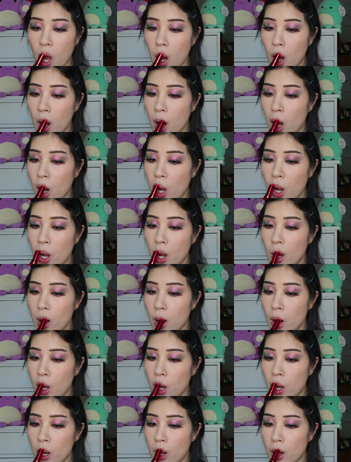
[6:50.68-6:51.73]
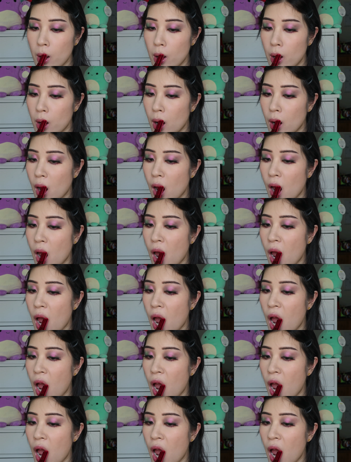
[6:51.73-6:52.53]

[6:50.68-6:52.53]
(silence)